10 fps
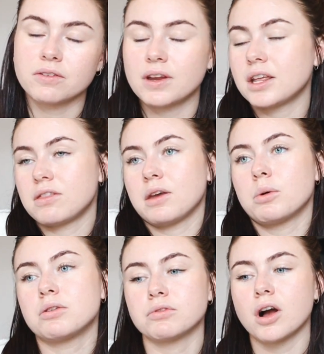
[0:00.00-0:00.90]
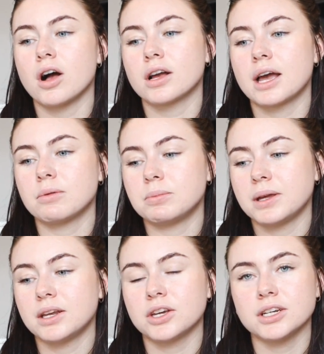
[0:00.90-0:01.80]
If anything went wrong, I would
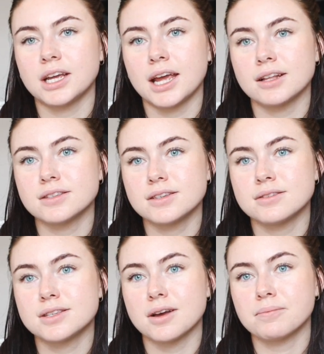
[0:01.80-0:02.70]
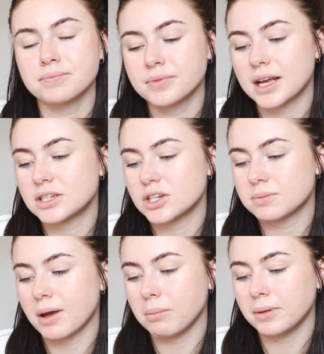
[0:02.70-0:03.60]
be in good hands. So that's
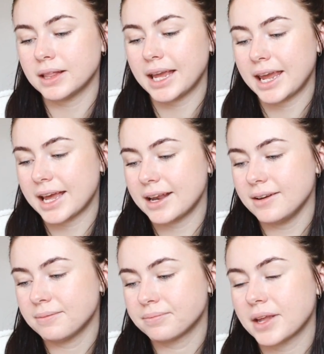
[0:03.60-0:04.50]
just my plan.